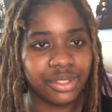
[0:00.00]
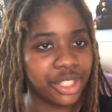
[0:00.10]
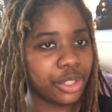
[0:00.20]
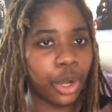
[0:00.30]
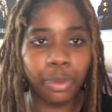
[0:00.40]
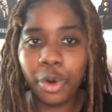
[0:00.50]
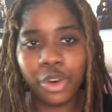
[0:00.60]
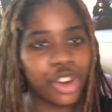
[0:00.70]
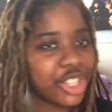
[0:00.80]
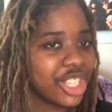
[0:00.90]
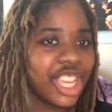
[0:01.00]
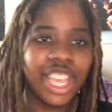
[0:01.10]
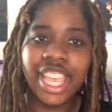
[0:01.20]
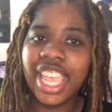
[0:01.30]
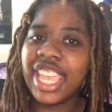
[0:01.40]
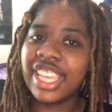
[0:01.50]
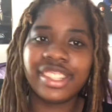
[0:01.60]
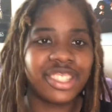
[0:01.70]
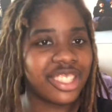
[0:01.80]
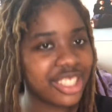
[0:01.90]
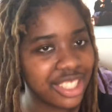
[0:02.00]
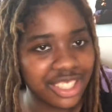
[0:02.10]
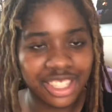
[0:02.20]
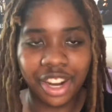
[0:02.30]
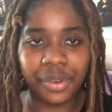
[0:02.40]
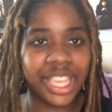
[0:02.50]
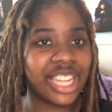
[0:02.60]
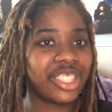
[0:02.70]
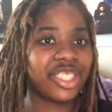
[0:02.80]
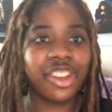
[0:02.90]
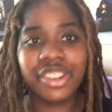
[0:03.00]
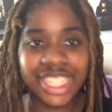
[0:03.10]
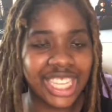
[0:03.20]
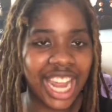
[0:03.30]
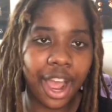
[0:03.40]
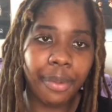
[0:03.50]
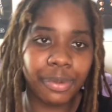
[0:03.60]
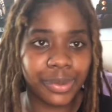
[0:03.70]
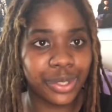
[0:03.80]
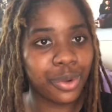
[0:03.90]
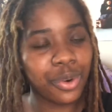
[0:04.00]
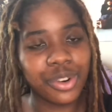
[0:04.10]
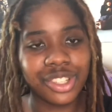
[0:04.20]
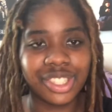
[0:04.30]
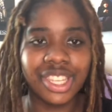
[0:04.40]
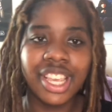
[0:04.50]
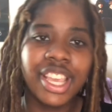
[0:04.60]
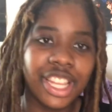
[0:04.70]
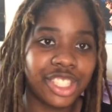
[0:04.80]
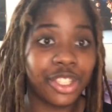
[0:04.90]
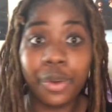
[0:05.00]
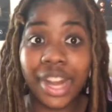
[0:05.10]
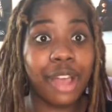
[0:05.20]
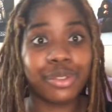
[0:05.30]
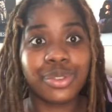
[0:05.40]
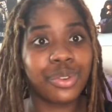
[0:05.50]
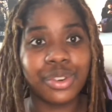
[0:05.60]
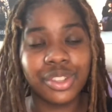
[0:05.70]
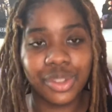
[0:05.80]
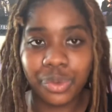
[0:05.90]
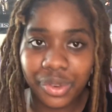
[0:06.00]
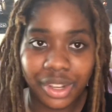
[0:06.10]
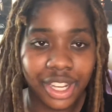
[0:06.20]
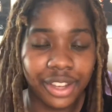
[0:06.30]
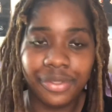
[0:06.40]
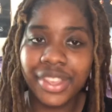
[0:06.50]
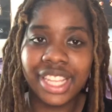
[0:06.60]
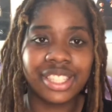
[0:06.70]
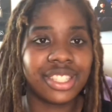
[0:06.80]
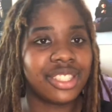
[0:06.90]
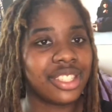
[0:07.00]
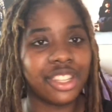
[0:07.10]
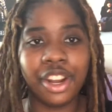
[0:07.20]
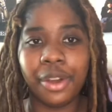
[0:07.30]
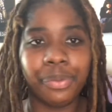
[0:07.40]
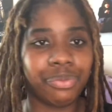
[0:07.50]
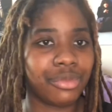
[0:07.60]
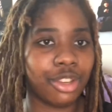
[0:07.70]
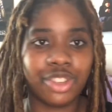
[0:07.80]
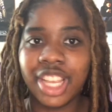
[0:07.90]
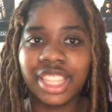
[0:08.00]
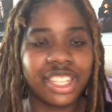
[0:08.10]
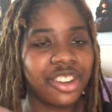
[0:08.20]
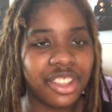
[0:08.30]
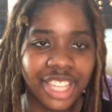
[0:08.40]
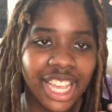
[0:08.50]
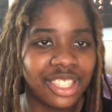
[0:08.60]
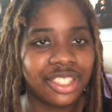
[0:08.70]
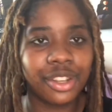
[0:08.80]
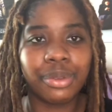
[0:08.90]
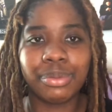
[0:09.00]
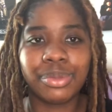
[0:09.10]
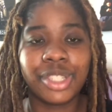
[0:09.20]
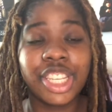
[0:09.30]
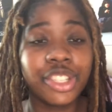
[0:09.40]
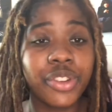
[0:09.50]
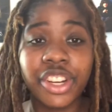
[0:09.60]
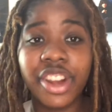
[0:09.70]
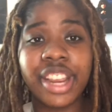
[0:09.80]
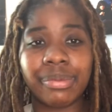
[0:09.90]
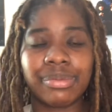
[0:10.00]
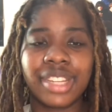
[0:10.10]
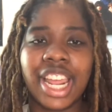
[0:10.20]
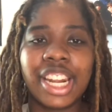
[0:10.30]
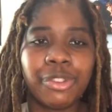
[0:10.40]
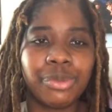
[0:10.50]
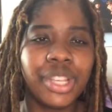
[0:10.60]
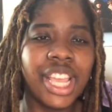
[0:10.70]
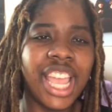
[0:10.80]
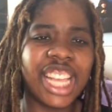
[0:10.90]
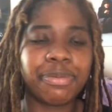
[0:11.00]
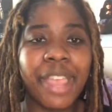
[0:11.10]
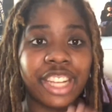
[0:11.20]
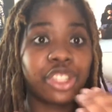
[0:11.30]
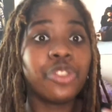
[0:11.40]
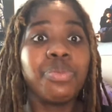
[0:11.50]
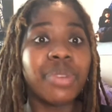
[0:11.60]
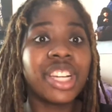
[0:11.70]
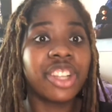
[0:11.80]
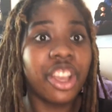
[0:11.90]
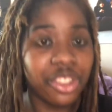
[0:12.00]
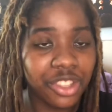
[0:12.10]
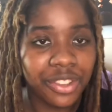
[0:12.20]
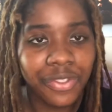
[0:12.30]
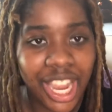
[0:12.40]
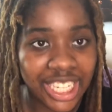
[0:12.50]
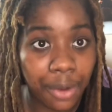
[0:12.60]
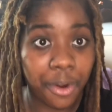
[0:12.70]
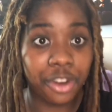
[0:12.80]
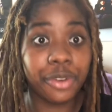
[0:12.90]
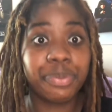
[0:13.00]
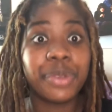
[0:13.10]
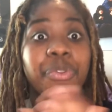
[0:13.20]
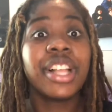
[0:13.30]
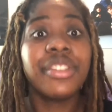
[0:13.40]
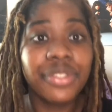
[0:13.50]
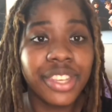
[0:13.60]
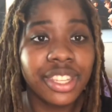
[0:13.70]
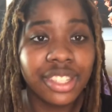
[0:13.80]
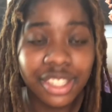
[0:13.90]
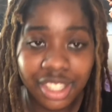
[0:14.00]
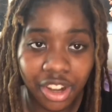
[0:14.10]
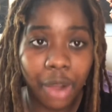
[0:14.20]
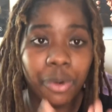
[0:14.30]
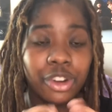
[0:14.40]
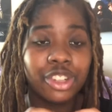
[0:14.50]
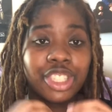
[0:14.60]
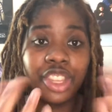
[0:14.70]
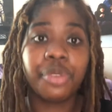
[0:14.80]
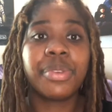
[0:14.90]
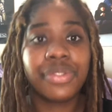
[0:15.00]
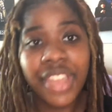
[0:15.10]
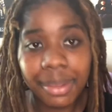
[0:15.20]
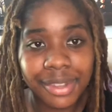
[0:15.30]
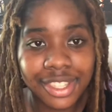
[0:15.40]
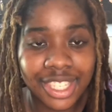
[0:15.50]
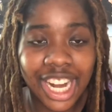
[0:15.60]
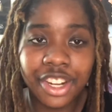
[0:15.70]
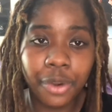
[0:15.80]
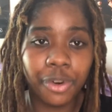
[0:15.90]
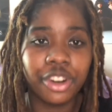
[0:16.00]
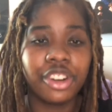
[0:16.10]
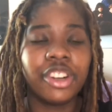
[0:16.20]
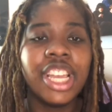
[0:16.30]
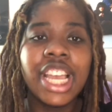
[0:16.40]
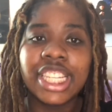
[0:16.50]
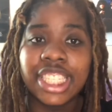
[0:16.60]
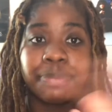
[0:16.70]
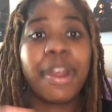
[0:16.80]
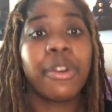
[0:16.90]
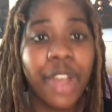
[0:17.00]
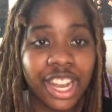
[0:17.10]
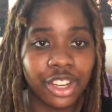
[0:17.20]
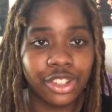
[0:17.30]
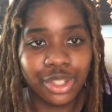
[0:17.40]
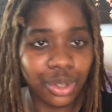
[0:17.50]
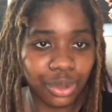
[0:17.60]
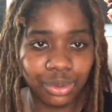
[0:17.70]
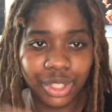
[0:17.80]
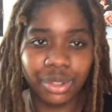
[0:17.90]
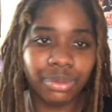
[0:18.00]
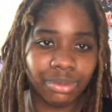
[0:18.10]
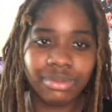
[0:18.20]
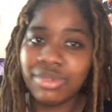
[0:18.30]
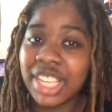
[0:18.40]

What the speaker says: Awards, hits, you know, hit songs, hit albums, tours, sold out tours, events, you know, Coachella and all that. So she's doing great. I don't expect too much other than the fact I want her to be relevant. You know, I want her to still be famous and I don't want her to spiral out of control. So that's